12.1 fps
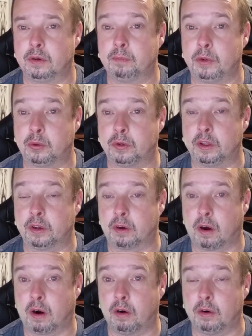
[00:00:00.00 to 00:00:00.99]
between the
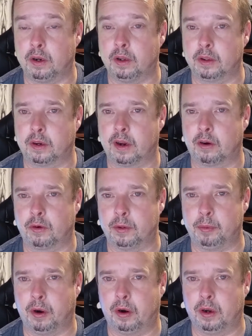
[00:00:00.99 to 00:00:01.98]
car and the
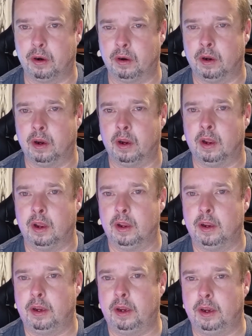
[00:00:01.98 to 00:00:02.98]
concrete barrier,
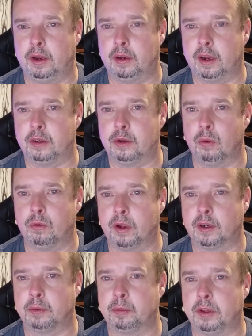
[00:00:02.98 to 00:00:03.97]
and I don't
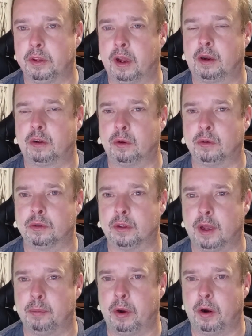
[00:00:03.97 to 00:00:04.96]
like to be that close to
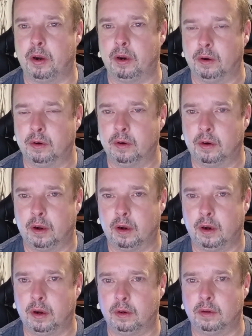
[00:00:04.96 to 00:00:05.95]
that barrier.
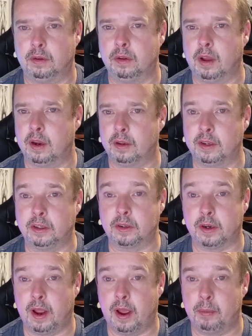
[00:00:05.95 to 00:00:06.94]
A lot of things
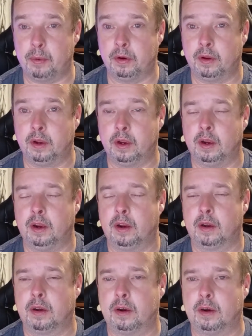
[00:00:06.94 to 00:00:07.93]
could happen,
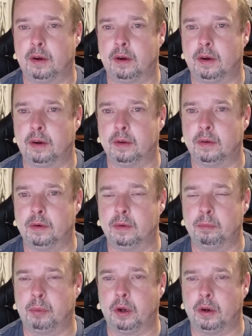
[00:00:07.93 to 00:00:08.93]

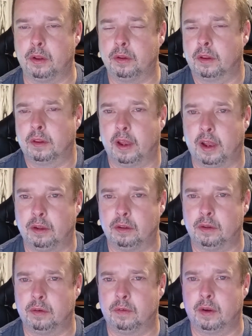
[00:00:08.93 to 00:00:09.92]
but other than that,
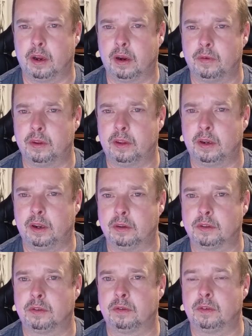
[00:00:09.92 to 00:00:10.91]
everything
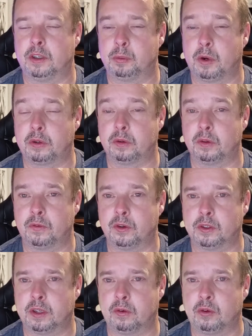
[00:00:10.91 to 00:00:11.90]
else, especially with the
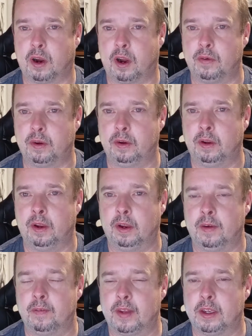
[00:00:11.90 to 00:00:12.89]
full self-driving,
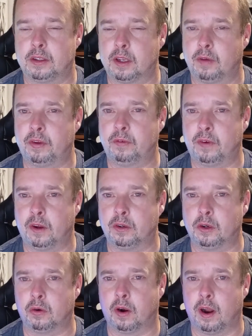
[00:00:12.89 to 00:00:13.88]
it's definitely fun
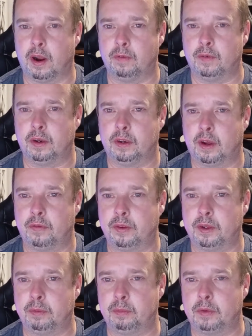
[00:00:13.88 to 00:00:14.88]
to drive. It
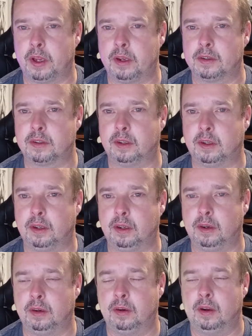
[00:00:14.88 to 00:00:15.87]
definitely takes the